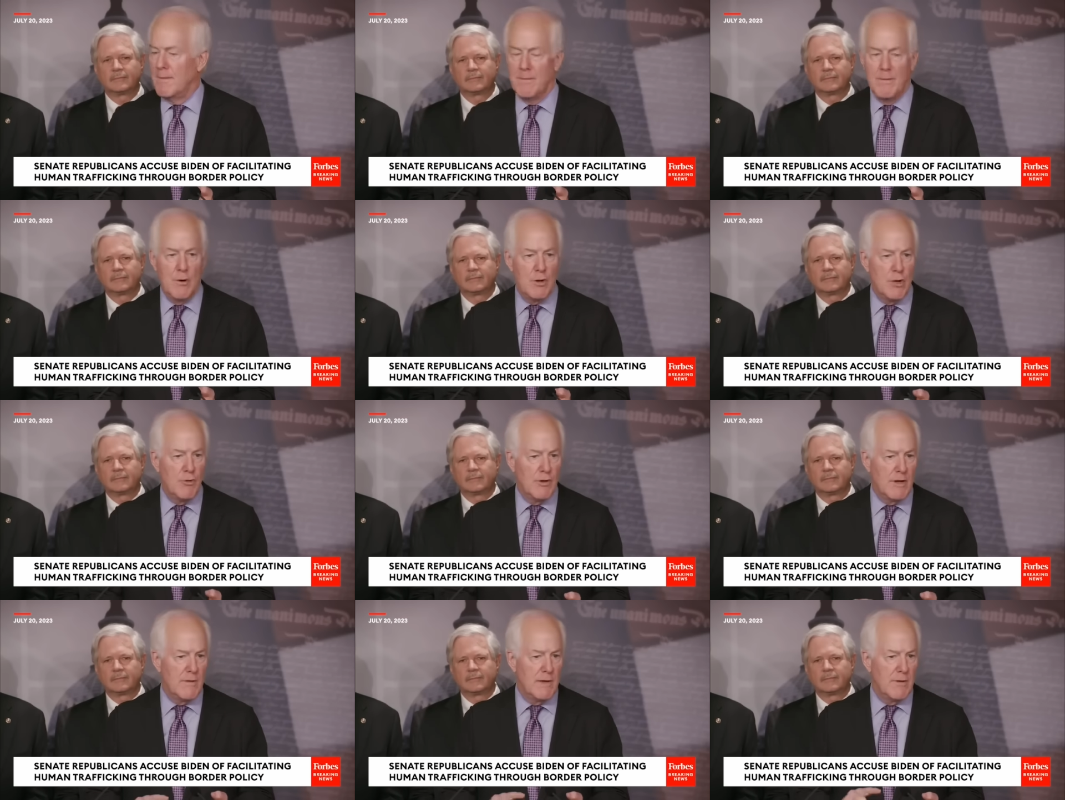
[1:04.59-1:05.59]
Speaker 1: they're
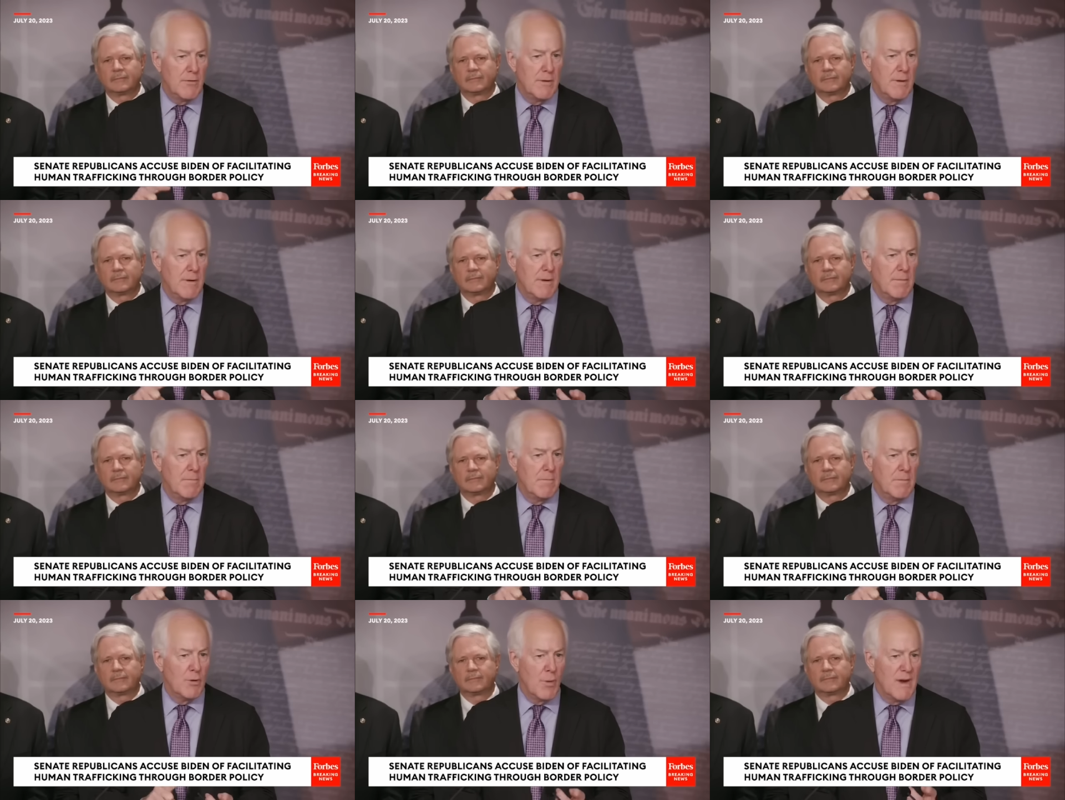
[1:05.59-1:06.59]
using these
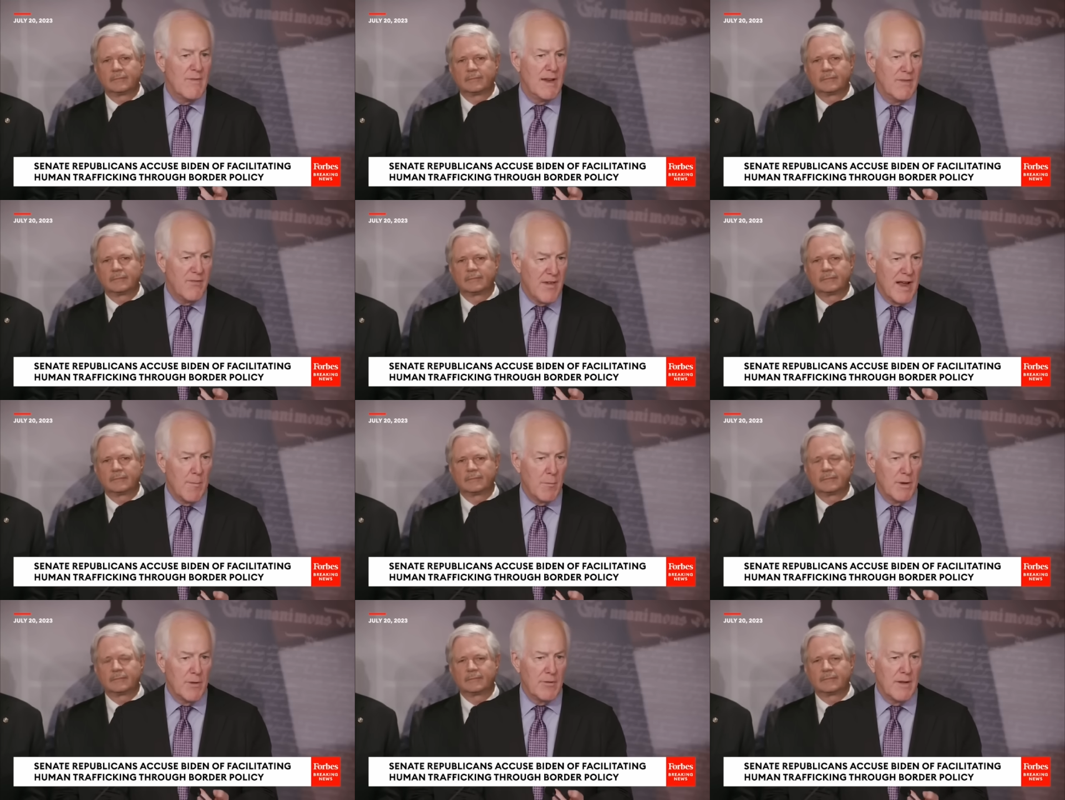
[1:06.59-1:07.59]
grieving
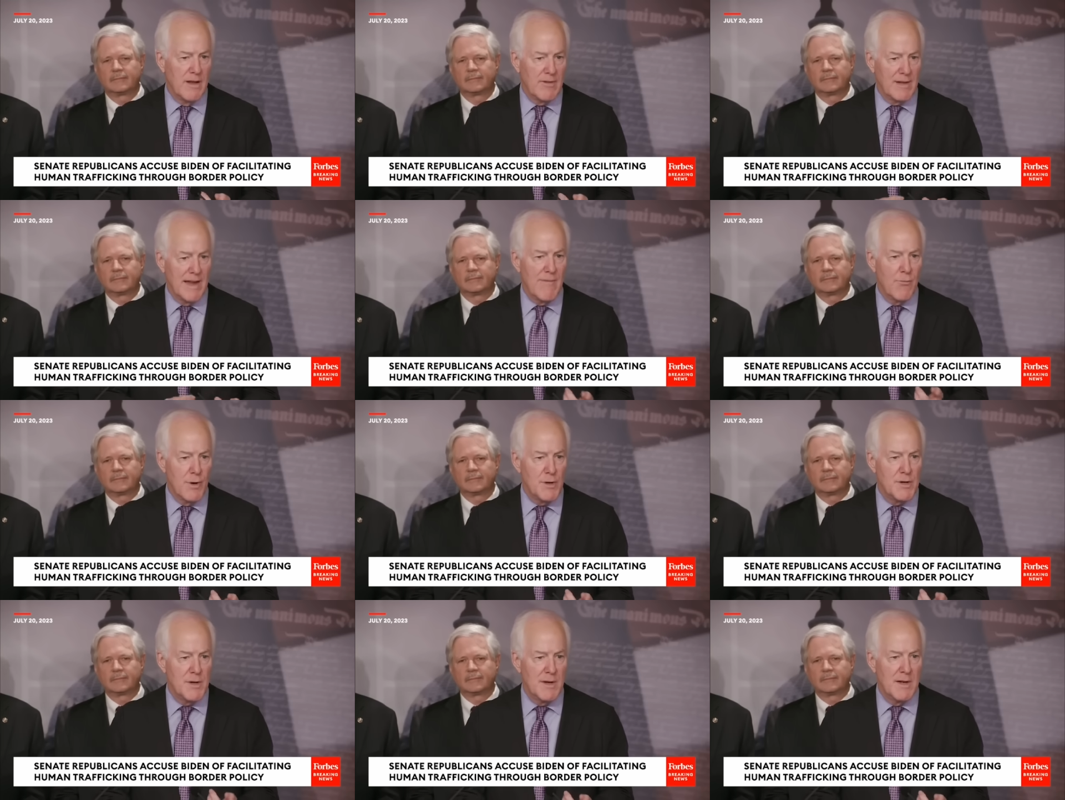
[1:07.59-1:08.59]
families as
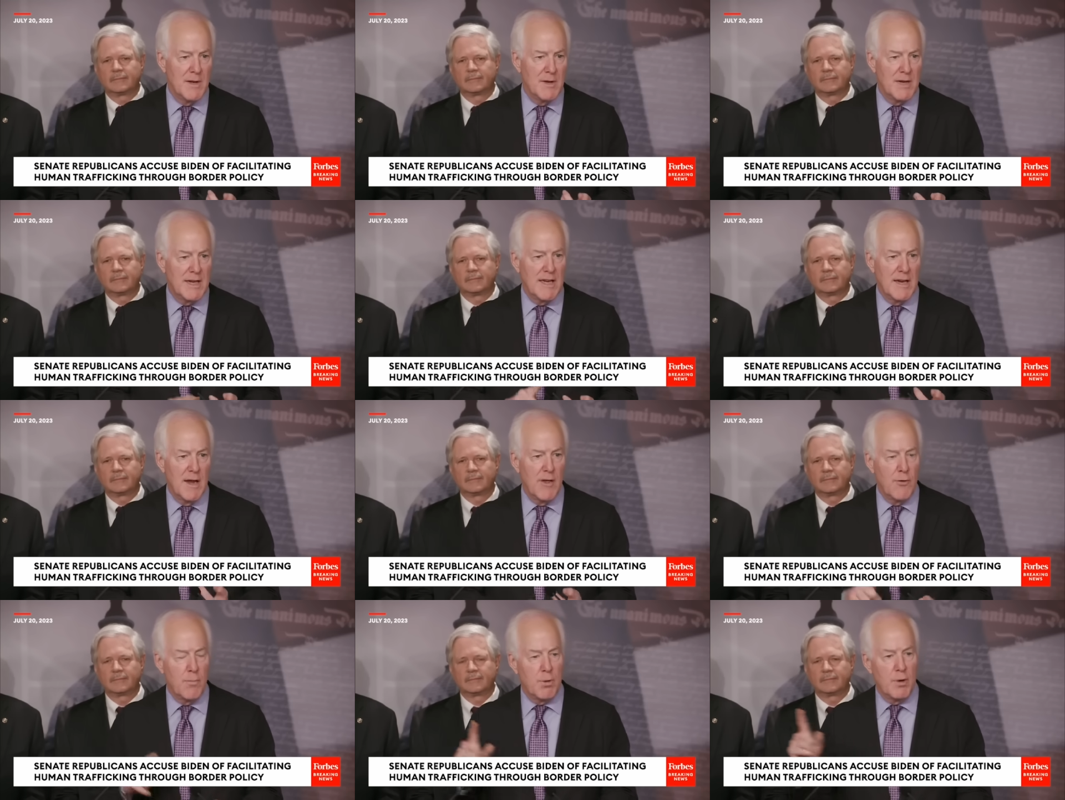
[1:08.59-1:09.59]
leverage to get
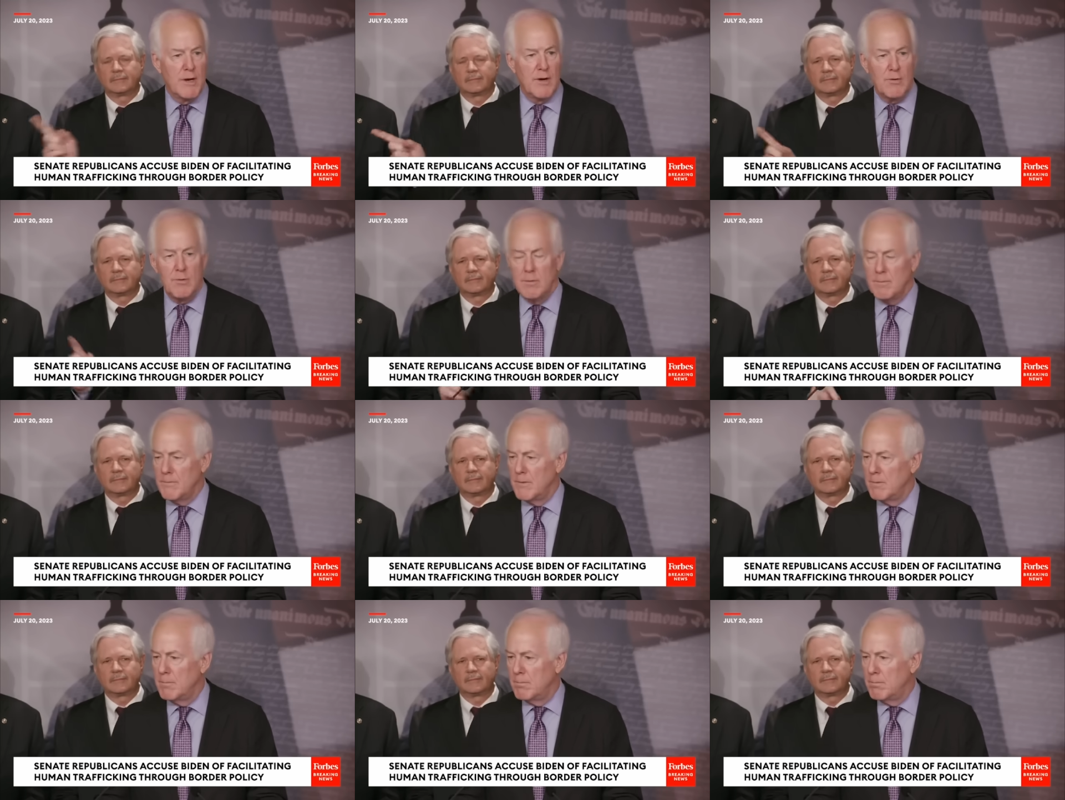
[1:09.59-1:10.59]
other political
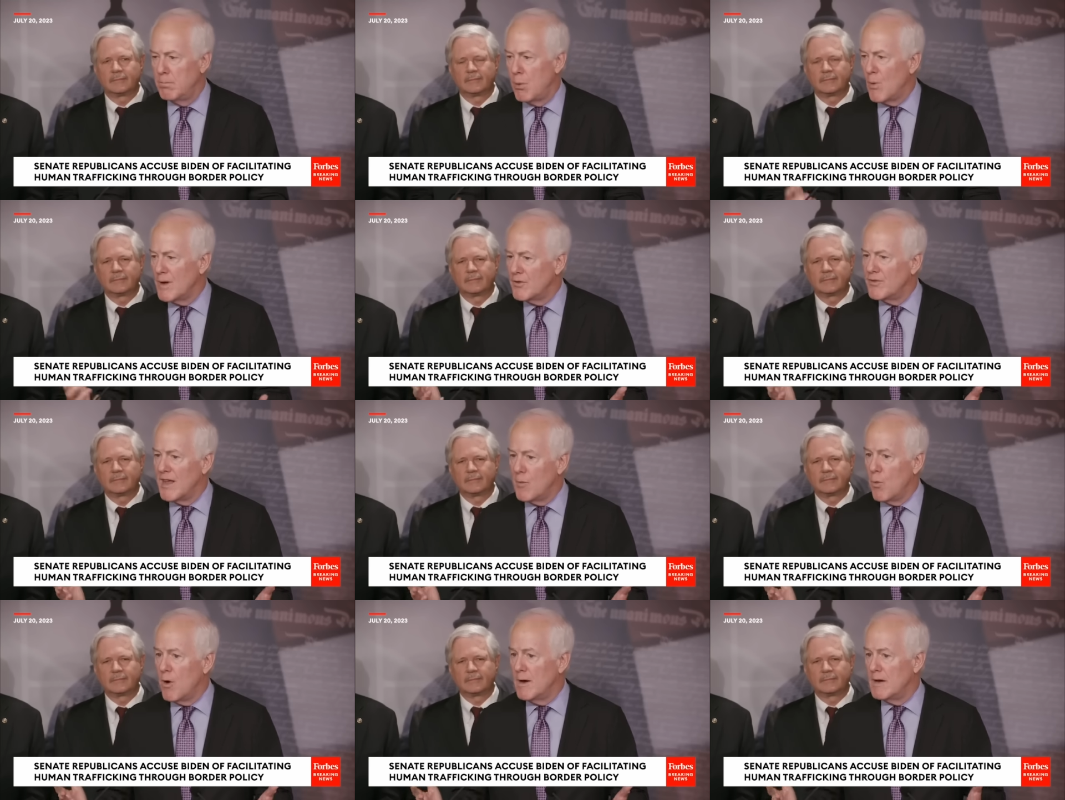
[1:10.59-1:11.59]
points they
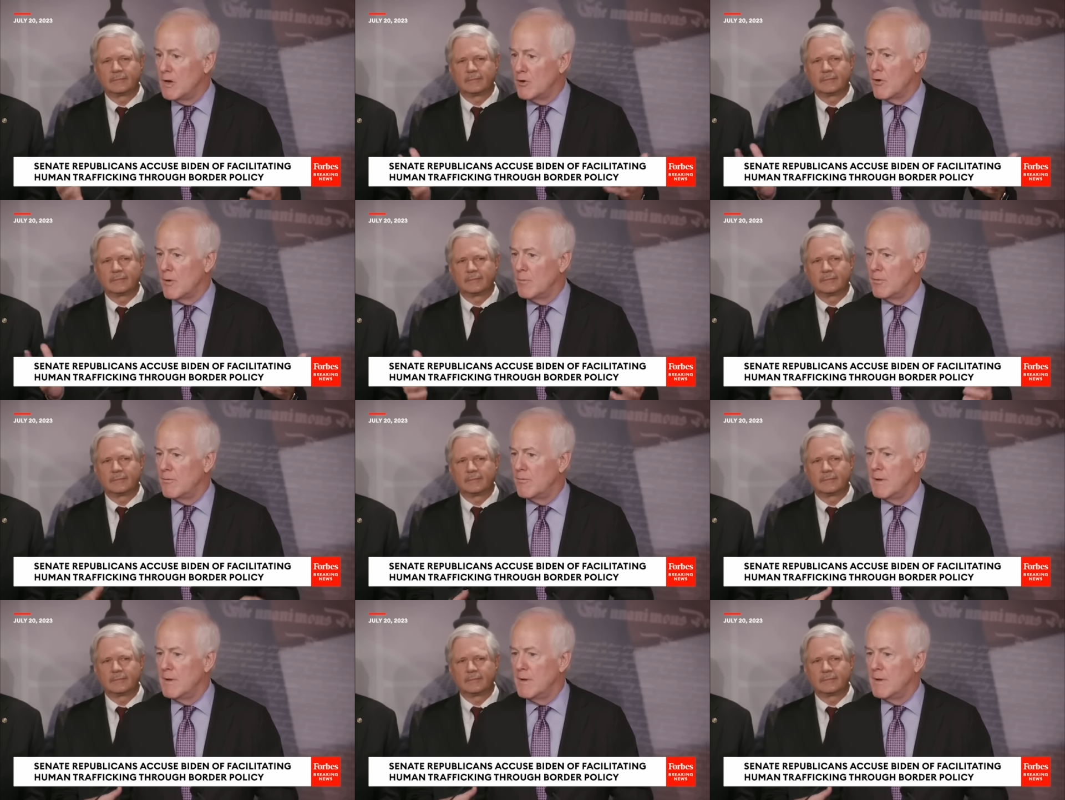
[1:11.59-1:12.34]
want in terms of